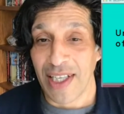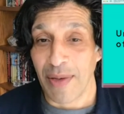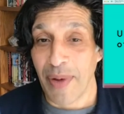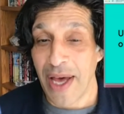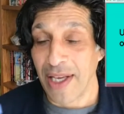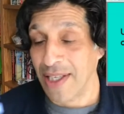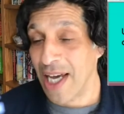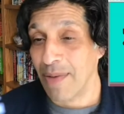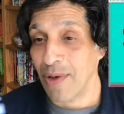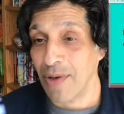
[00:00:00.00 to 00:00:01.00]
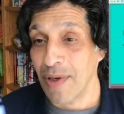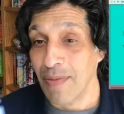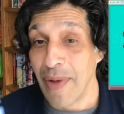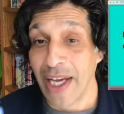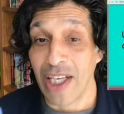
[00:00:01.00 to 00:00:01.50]
to the table,
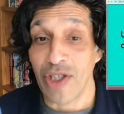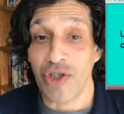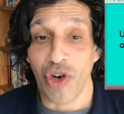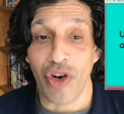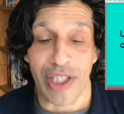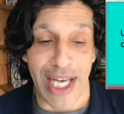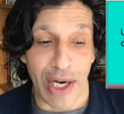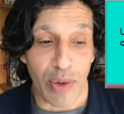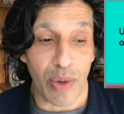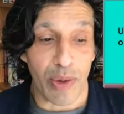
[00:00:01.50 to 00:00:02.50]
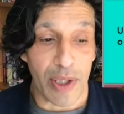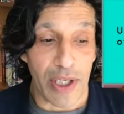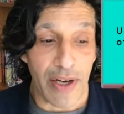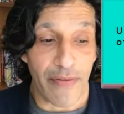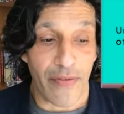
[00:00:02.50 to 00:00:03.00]
making sure it's
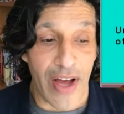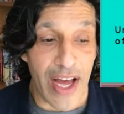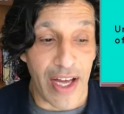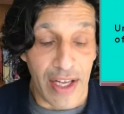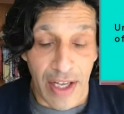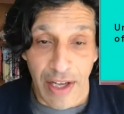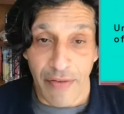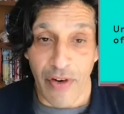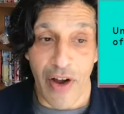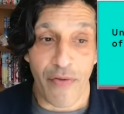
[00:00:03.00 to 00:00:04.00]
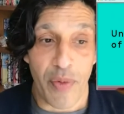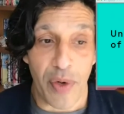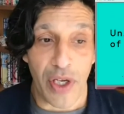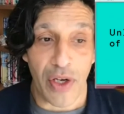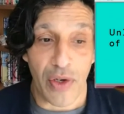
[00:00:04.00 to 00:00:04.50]
equitable and fair for
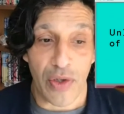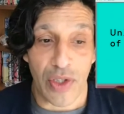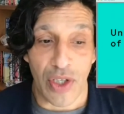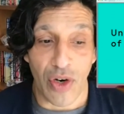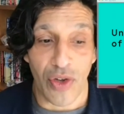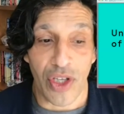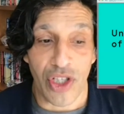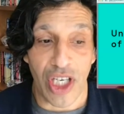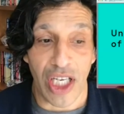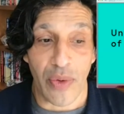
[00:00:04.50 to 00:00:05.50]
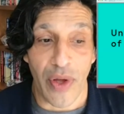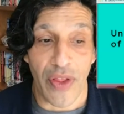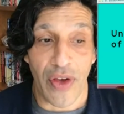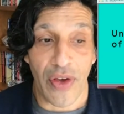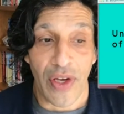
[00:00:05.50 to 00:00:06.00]
everybody who's on the journey
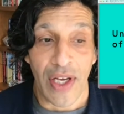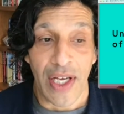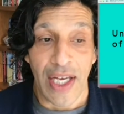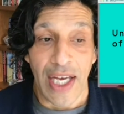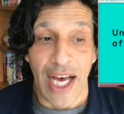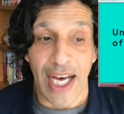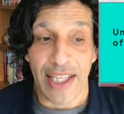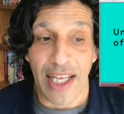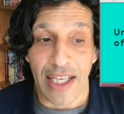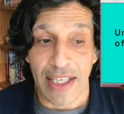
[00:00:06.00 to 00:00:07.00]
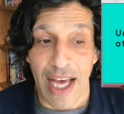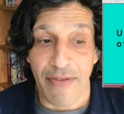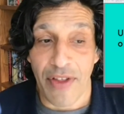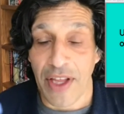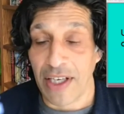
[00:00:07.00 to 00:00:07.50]
with you, and that
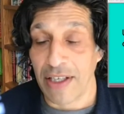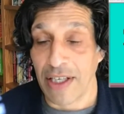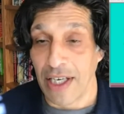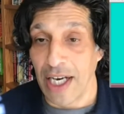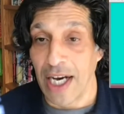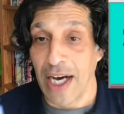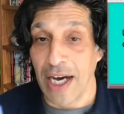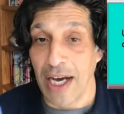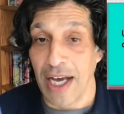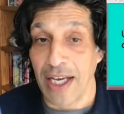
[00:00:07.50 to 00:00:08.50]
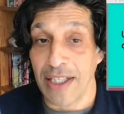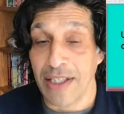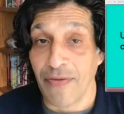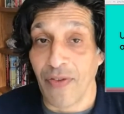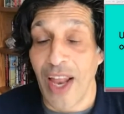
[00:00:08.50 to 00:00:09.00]
everything
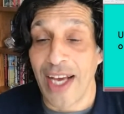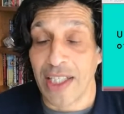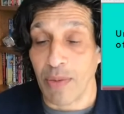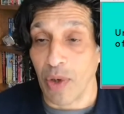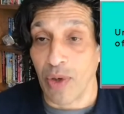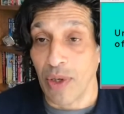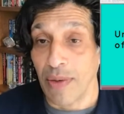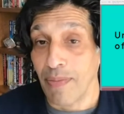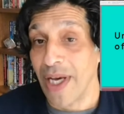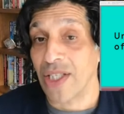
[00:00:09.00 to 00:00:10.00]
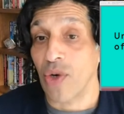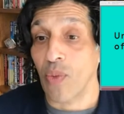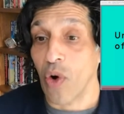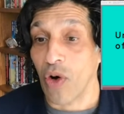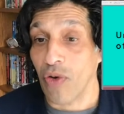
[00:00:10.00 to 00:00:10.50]
is flexible based
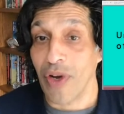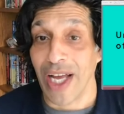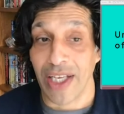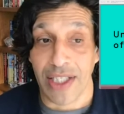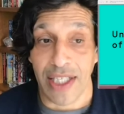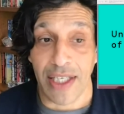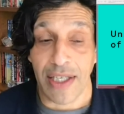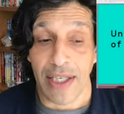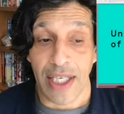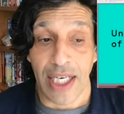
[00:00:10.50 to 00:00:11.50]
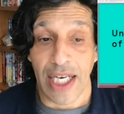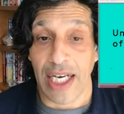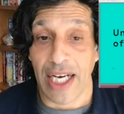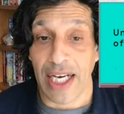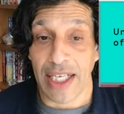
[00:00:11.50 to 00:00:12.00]
on what reality
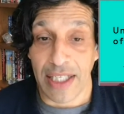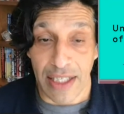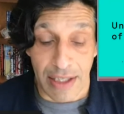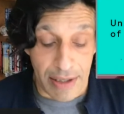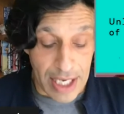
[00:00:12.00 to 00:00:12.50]
and